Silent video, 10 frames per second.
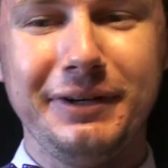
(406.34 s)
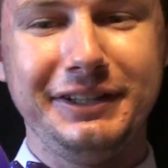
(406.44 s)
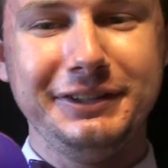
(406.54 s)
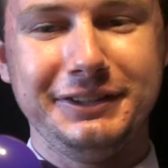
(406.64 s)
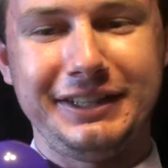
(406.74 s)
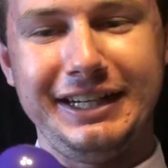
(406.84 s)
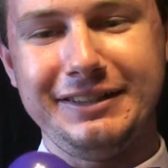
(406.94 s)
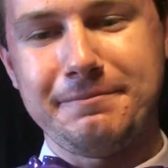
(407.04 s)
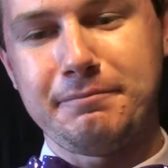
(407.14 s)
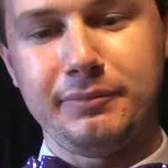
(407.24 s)
Pretty cool, right?
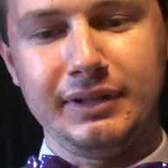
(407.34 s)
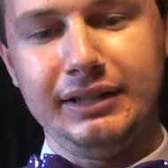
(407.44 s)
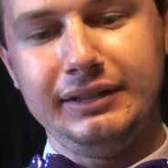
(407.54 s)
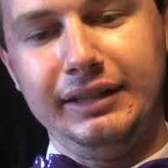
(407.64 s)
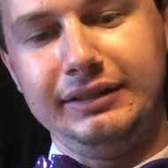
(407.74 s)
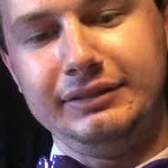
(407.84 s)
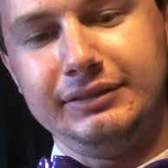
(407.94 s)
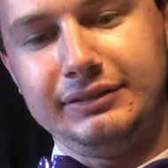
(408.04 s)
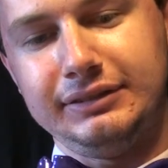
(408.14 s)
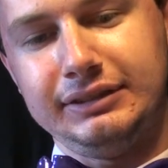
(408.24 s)
Then
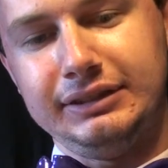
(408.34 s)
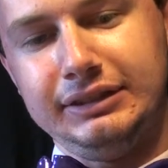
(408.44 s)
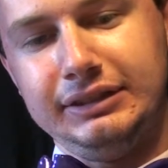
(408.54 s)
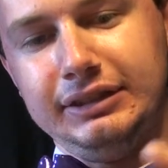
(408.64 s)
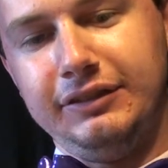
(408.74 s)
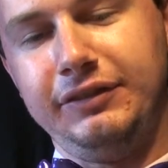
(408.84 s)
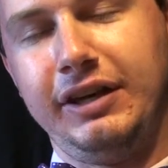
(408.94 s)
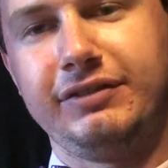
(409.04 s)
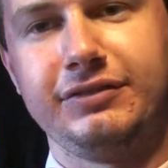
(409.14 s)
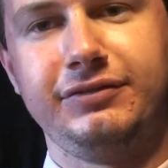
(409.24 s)
you
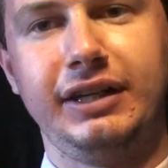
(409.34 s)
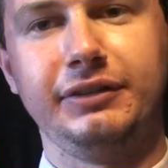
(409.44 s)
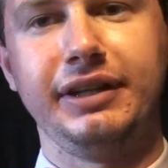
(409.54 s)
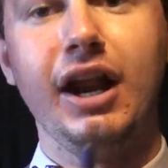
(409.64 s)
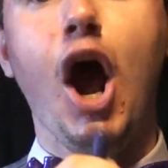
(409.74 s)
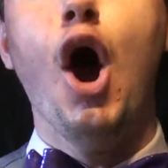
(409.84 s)
have some fun with it.